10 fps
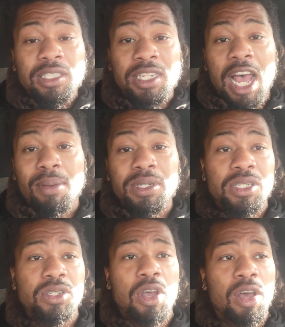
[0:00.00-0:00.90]
Tommy
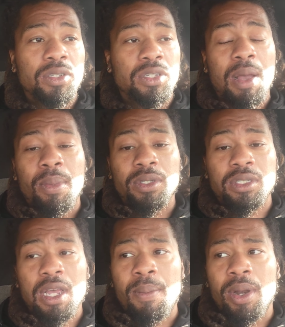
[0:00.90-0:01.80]

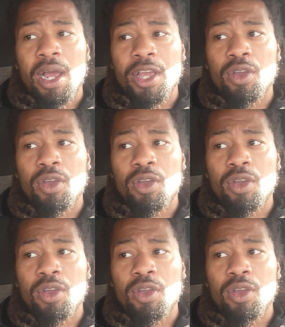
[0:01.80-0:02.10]
Sotomayor,